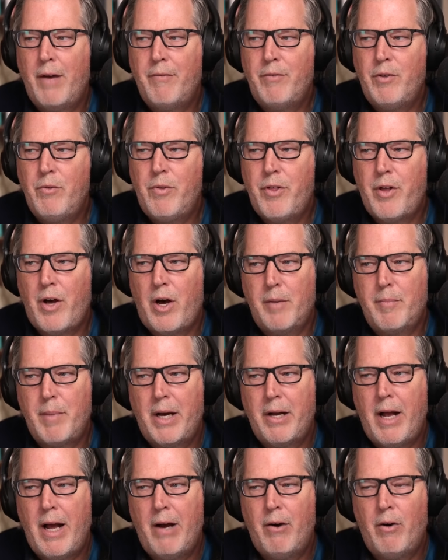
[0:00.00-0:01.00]
you thought
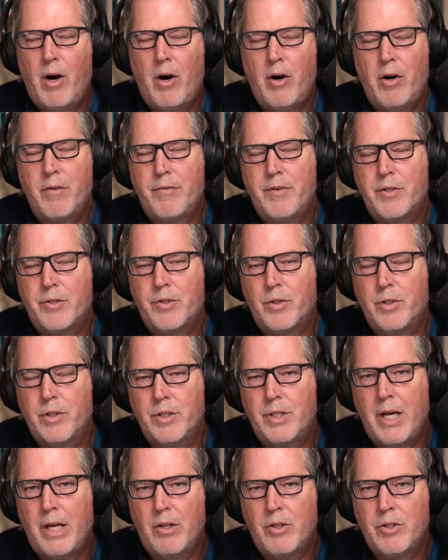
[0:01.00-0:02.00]
about how artificial
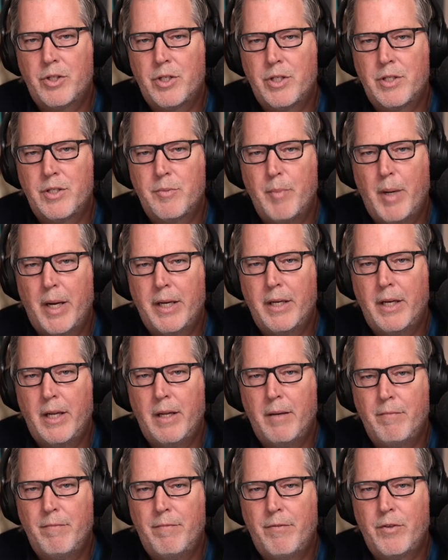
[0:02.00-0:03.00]
intelligence might
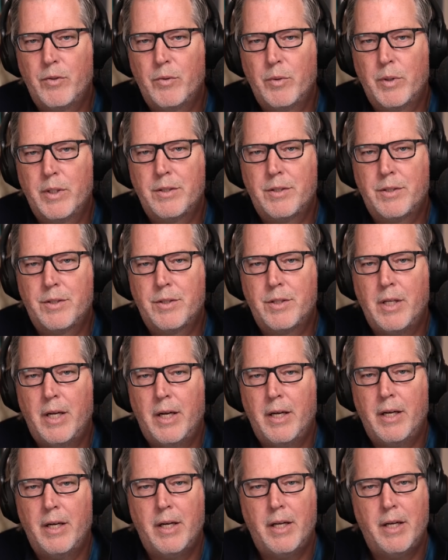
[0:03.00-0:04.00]
influence
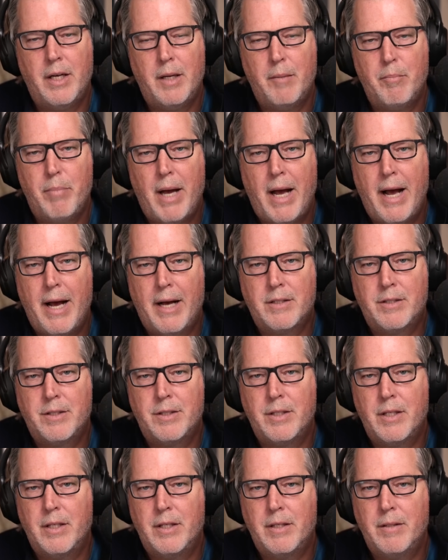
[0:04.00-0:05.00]
and
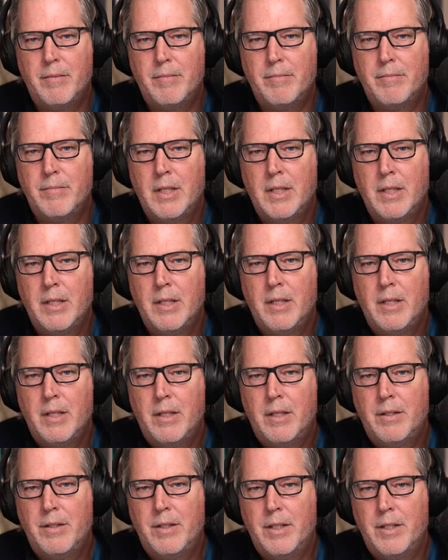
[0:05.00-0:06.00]
impact
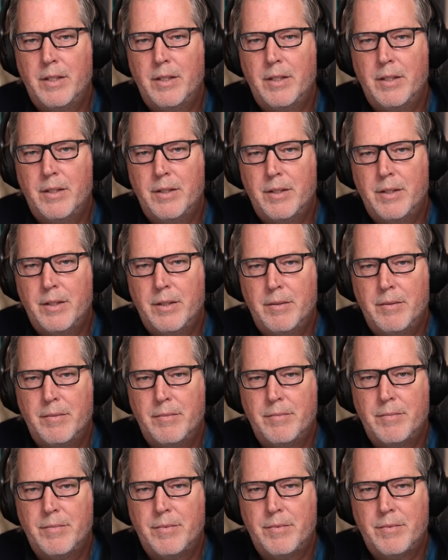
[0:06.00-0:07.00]
the
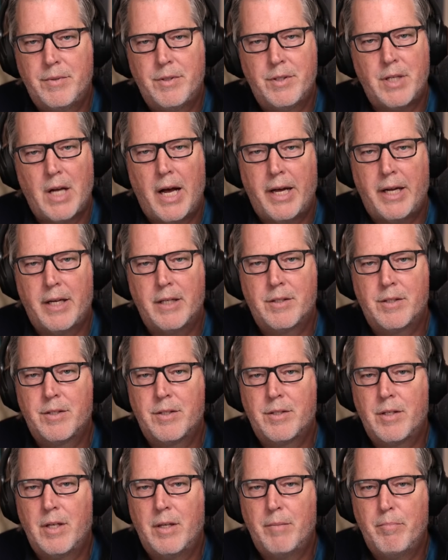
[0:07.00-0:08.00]

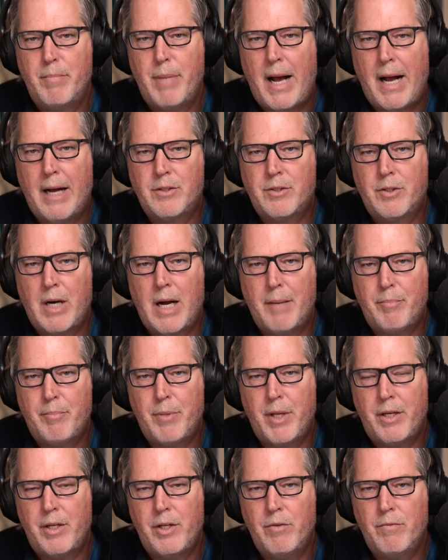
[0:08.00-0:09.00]
science backdrop
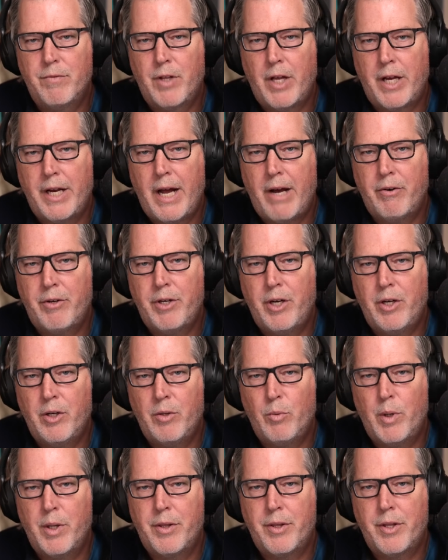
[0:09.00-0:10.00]
that you've laid out
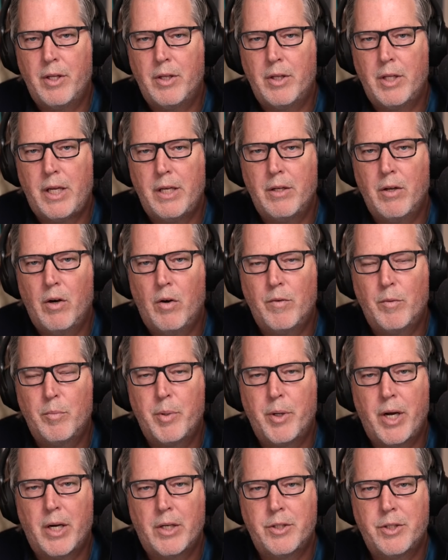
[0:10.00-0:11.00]
here with elite
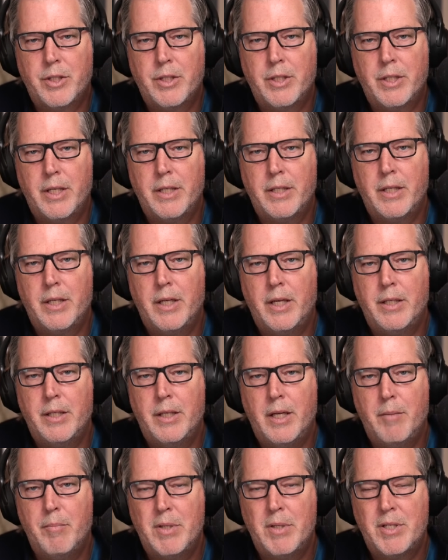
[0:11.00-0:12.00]
overproduction and
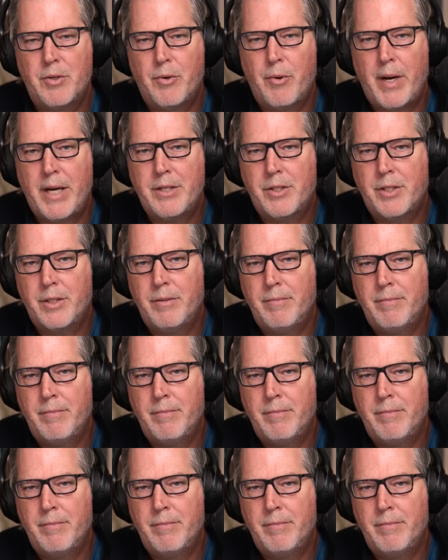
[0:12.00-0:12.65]
immiseration?